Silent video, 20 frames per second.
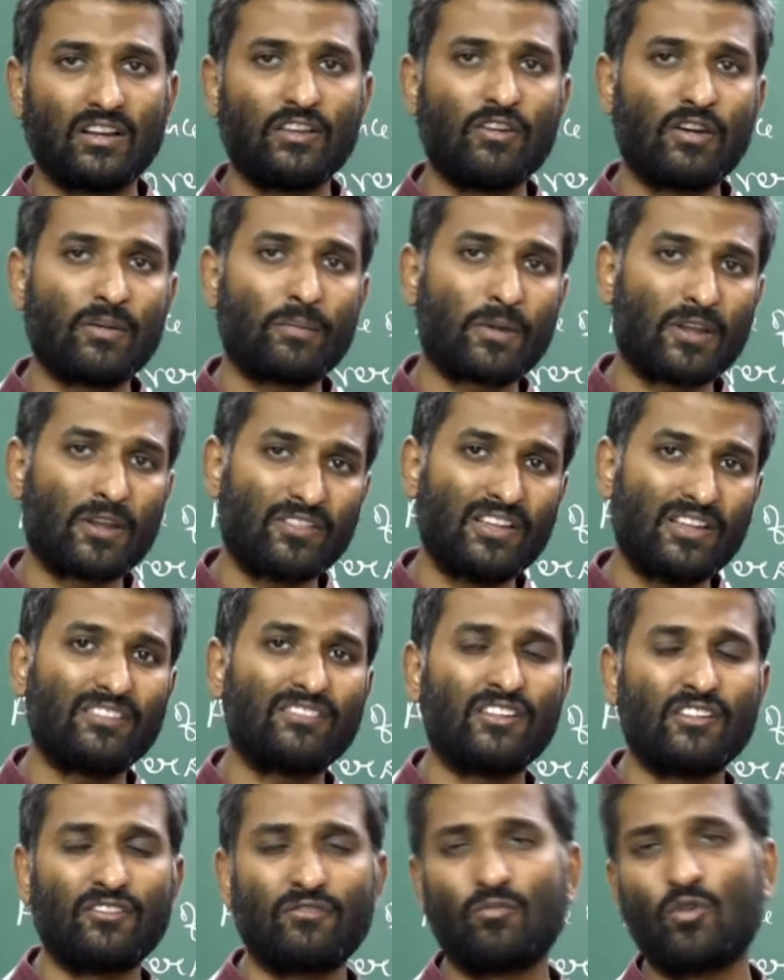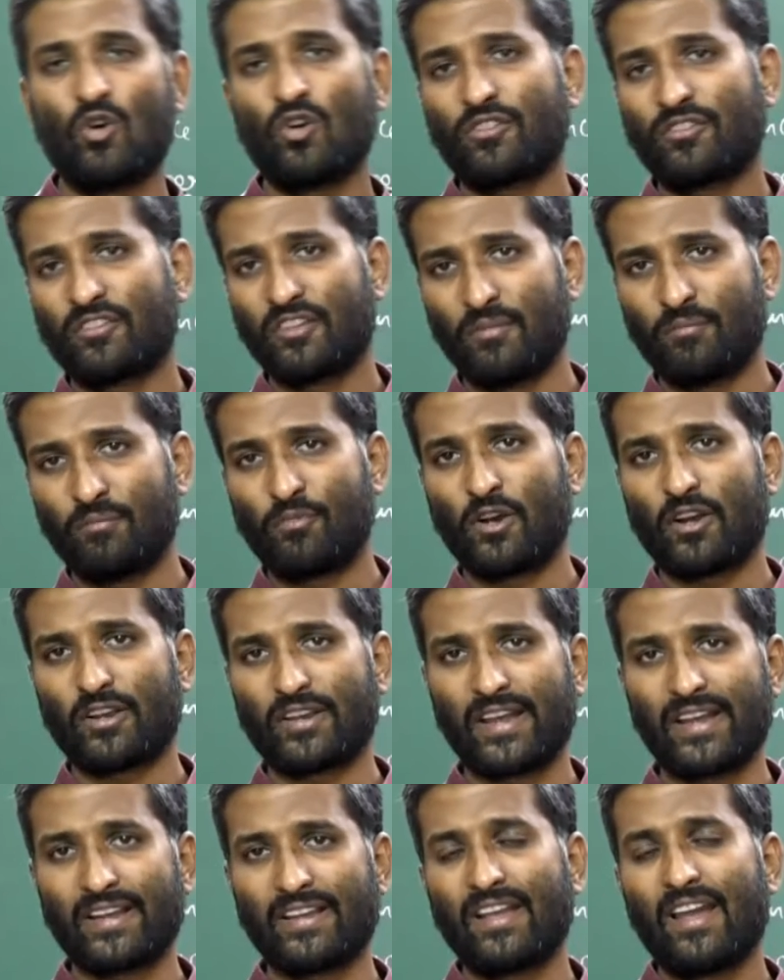your presence is most
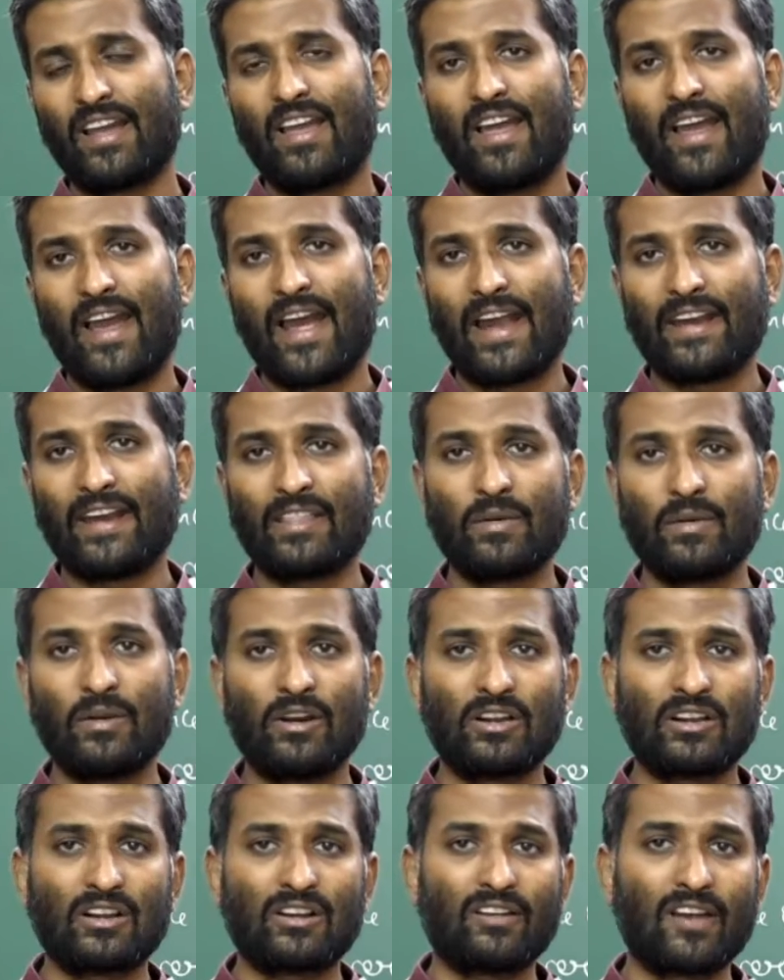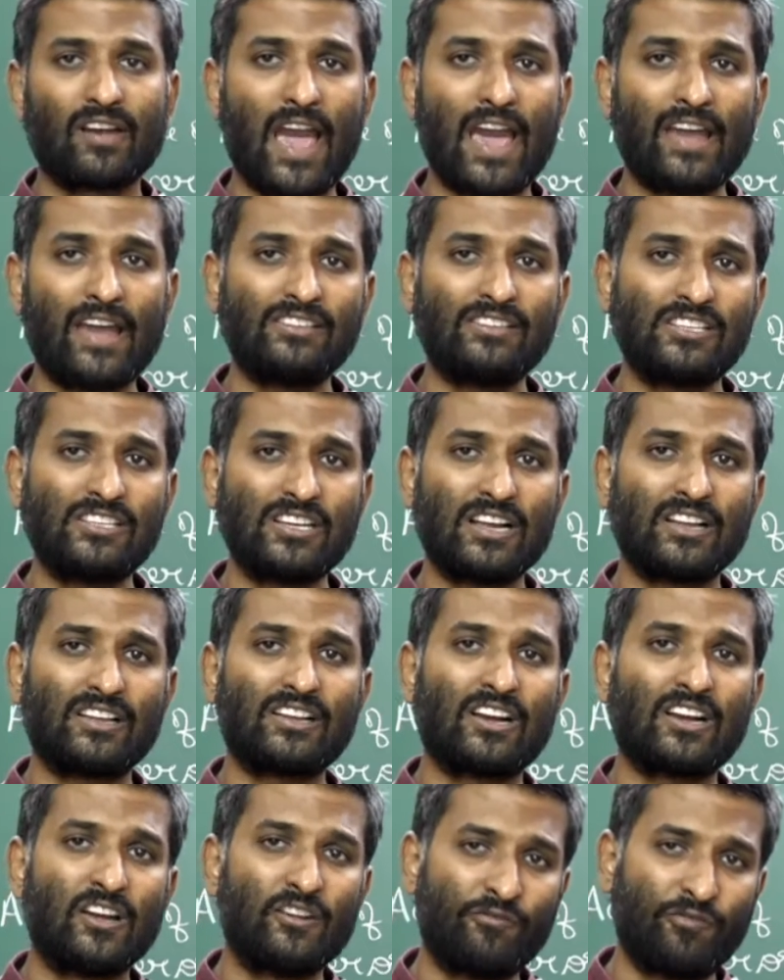important, and the clarity
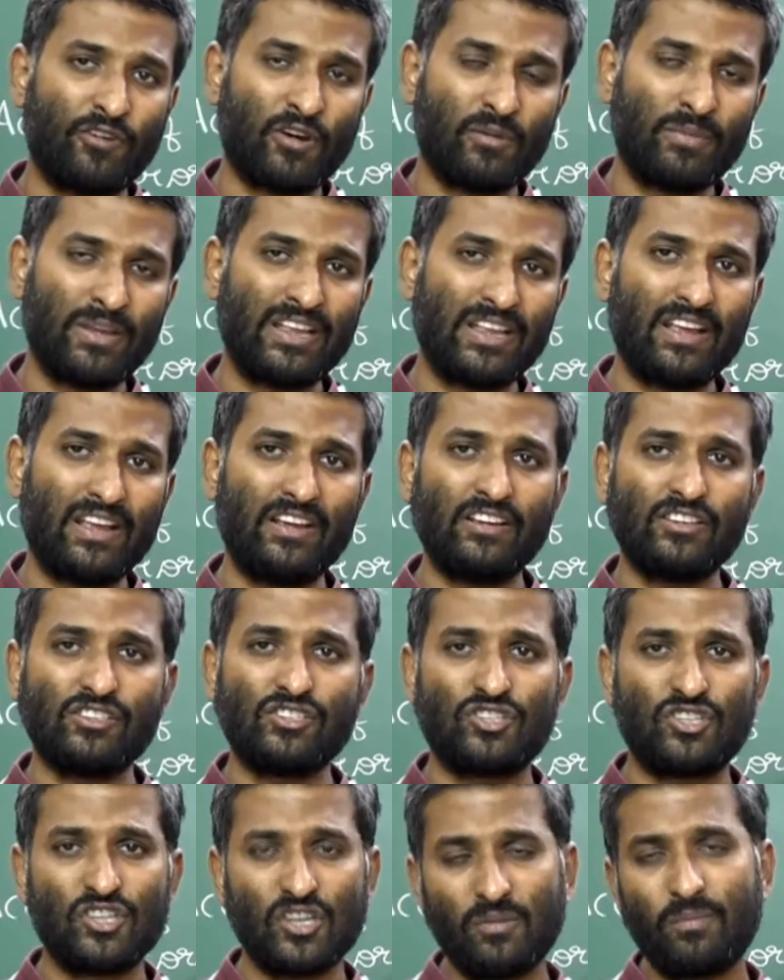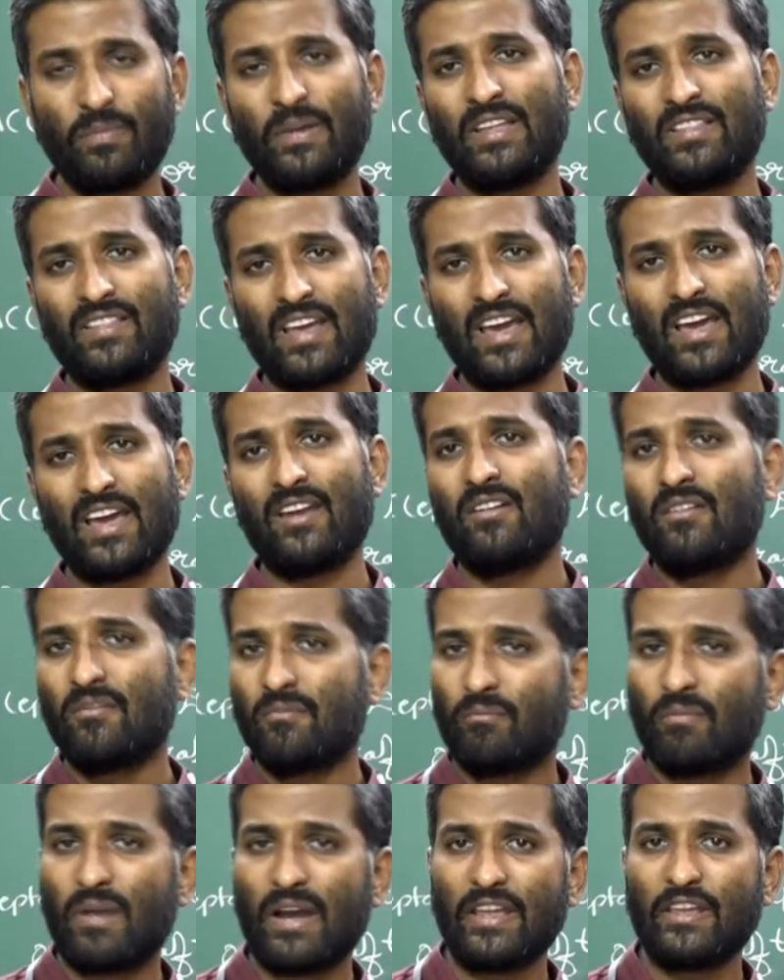and conformity should be there
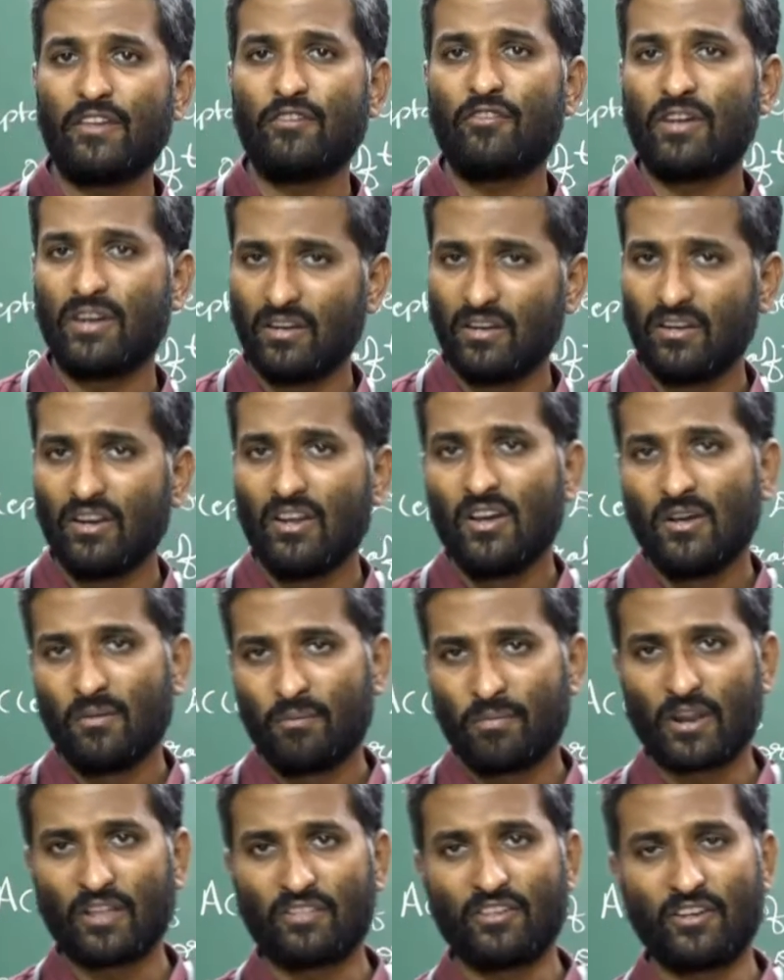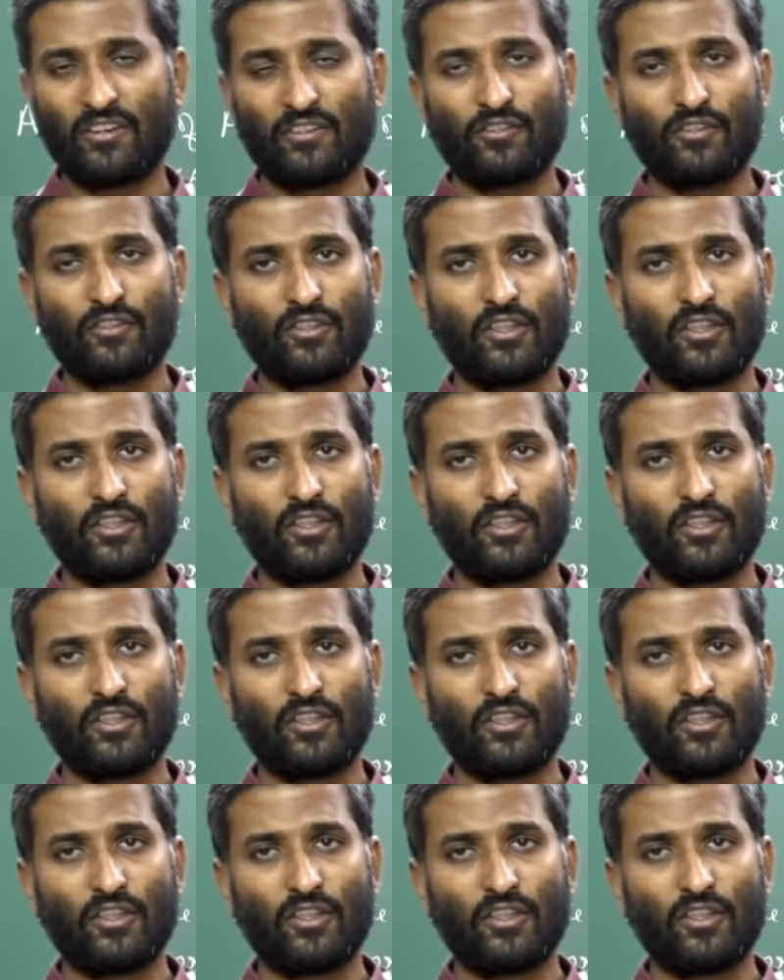by your presence.